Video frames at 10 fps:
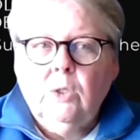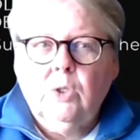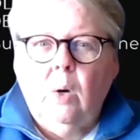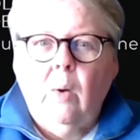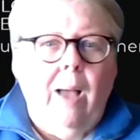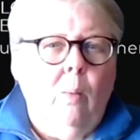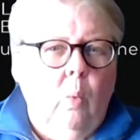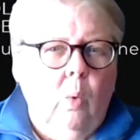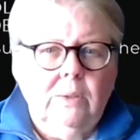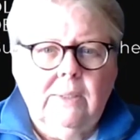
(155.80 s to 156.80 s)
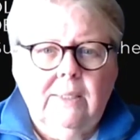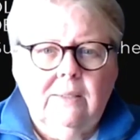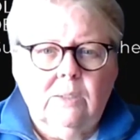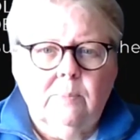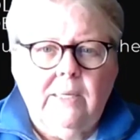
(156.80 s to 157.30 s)
So I want to get
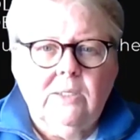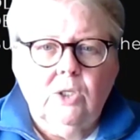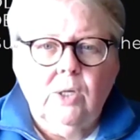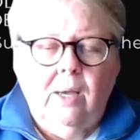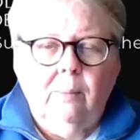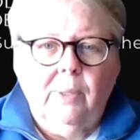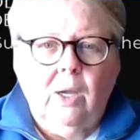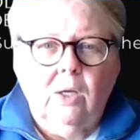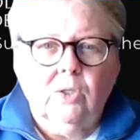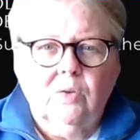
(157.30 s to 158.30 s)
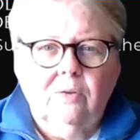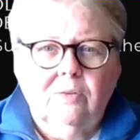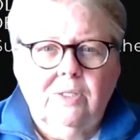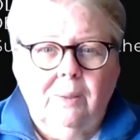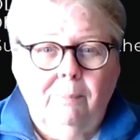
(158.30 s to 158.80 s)
this message out because
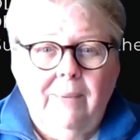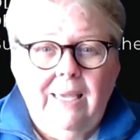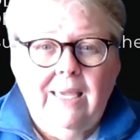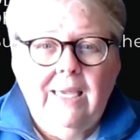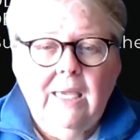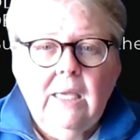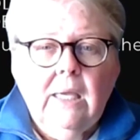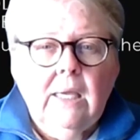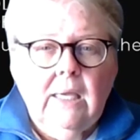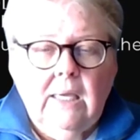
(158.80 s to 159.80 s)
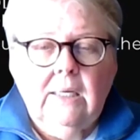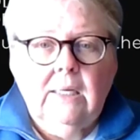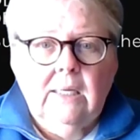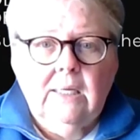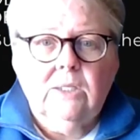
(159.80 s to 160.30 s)
to me,
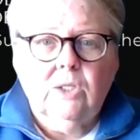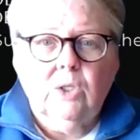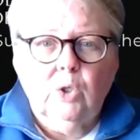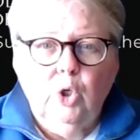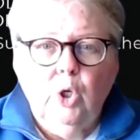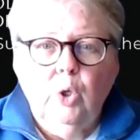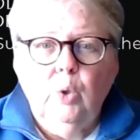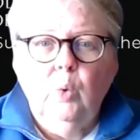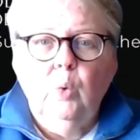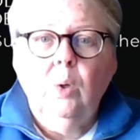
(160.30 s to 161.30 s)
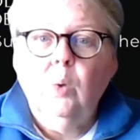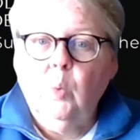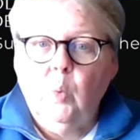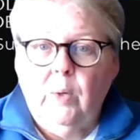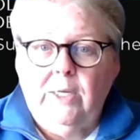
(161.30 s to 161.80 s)
it is new
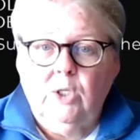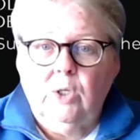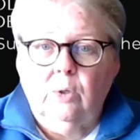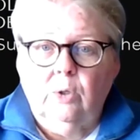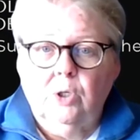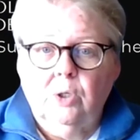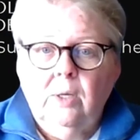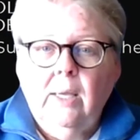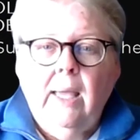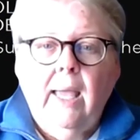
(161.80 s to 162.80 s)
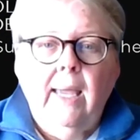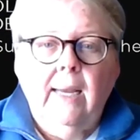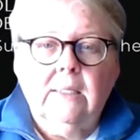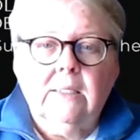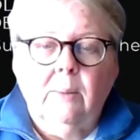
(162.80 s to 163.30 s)
research
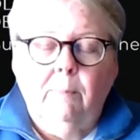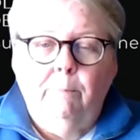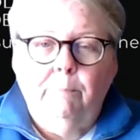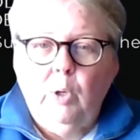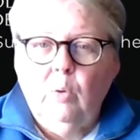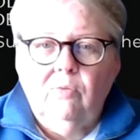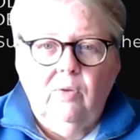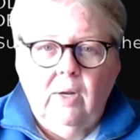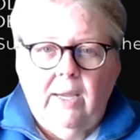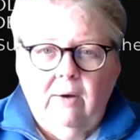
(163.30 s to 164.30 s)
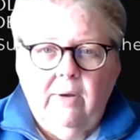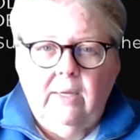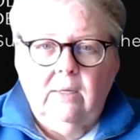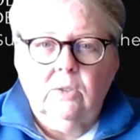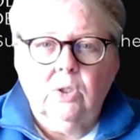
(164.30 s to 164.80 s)
and it's a beautiful
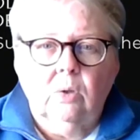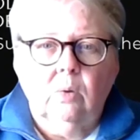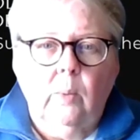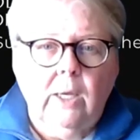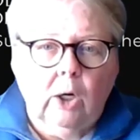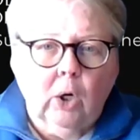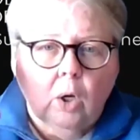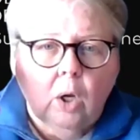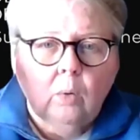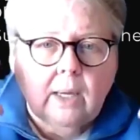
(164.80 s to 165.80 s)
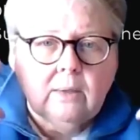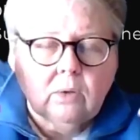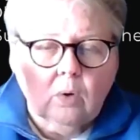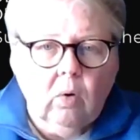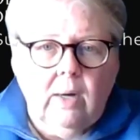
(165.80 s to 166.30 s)
area so that we can
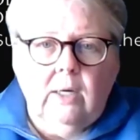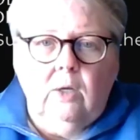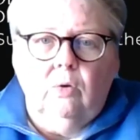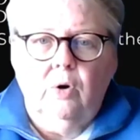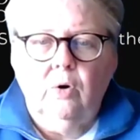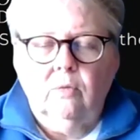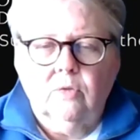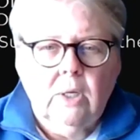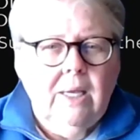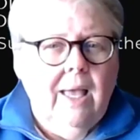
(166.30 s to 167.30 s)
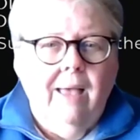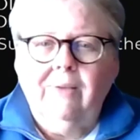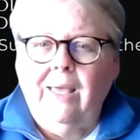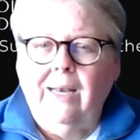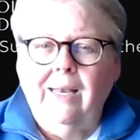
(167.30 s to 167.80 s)
locate the cranial nerves.
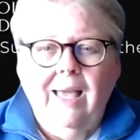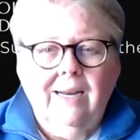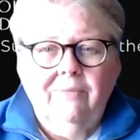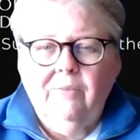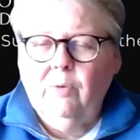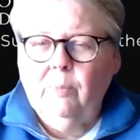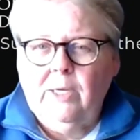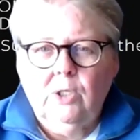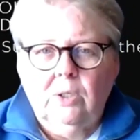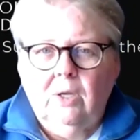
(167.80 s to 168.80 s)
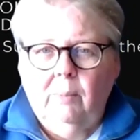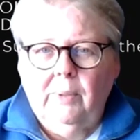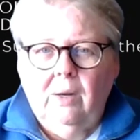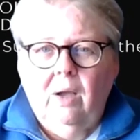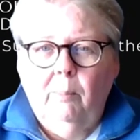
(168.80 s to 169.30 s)
I've got a lot of information
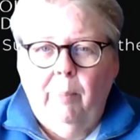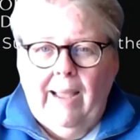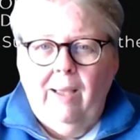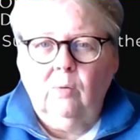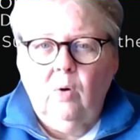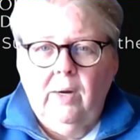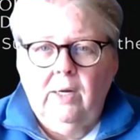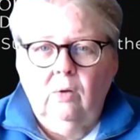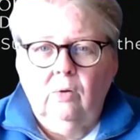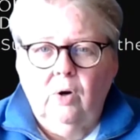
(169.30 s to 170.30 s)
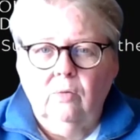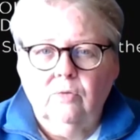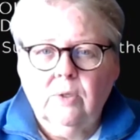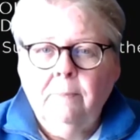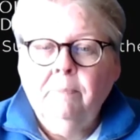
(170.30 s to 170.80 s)
coming about cranial
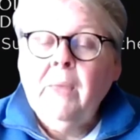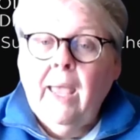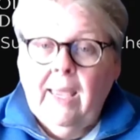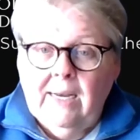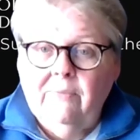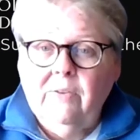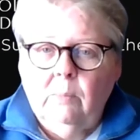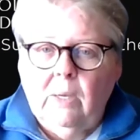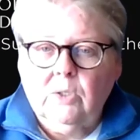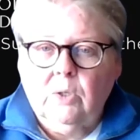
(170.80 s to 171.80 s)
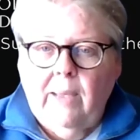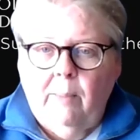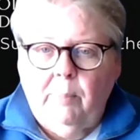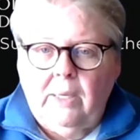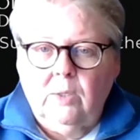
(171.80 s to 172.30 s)
nerves and even muscle
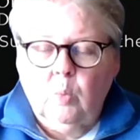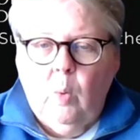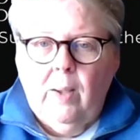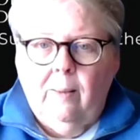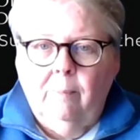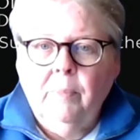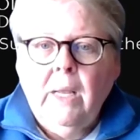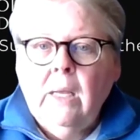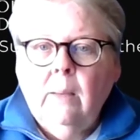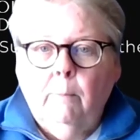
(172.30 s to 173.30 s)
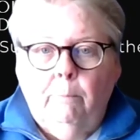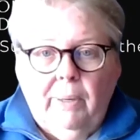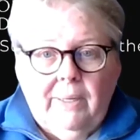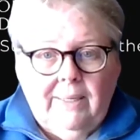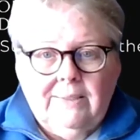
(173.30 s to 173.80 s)
mapping as well.
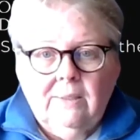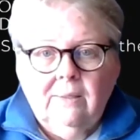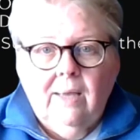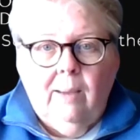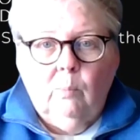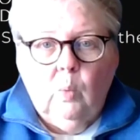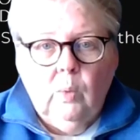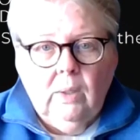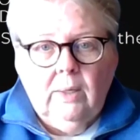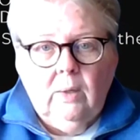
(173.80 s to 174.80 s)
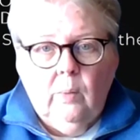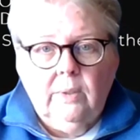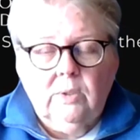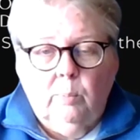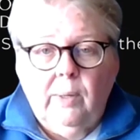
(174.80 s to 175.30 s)
But I'm really
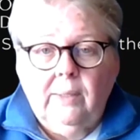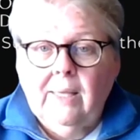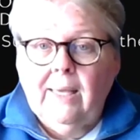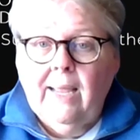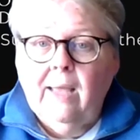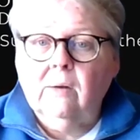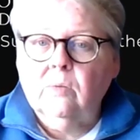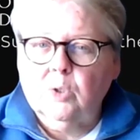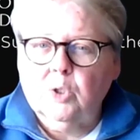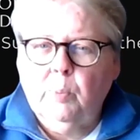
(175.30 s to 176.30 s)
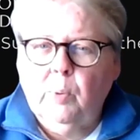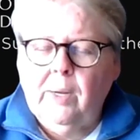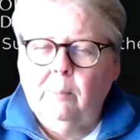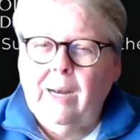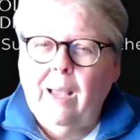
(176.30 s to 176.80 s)
going to bring that out in the
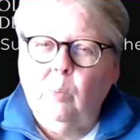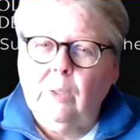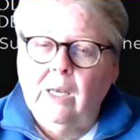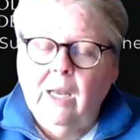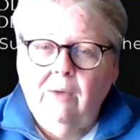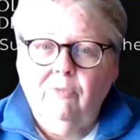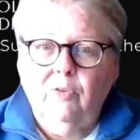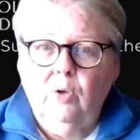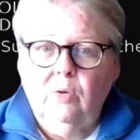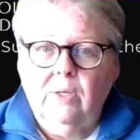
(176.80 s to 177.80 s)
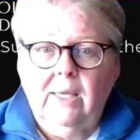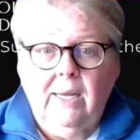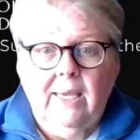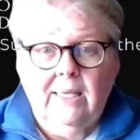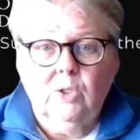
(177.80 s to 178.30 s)
spring. But I would love for you to get
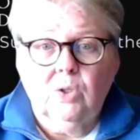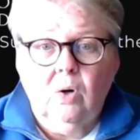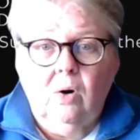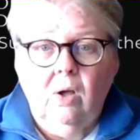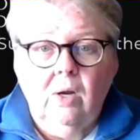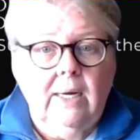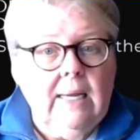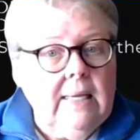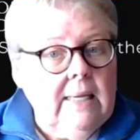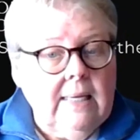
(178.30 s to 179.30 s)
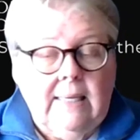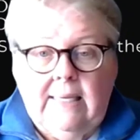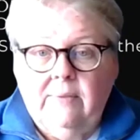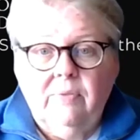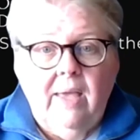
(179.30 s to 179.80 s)
a head start on it.
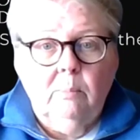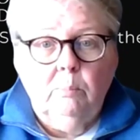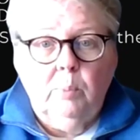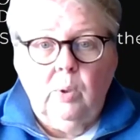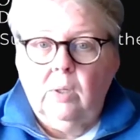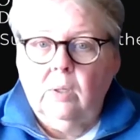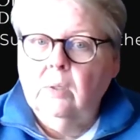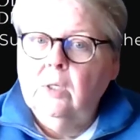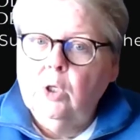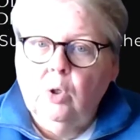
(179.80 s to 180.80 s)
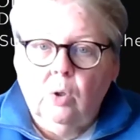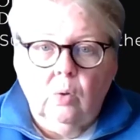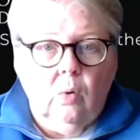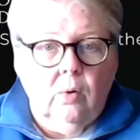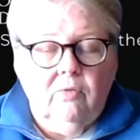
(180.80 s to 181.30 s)
Get that book. You
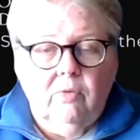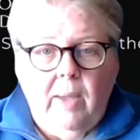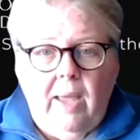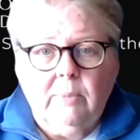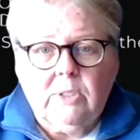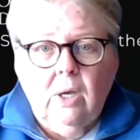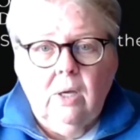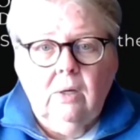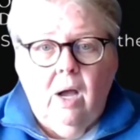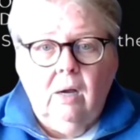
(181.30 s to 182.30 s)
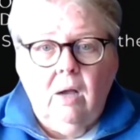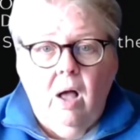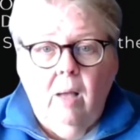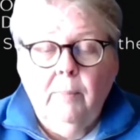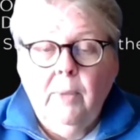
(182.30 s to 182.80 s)
can order it from
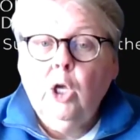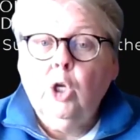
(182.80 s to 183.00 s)
Amazon.com.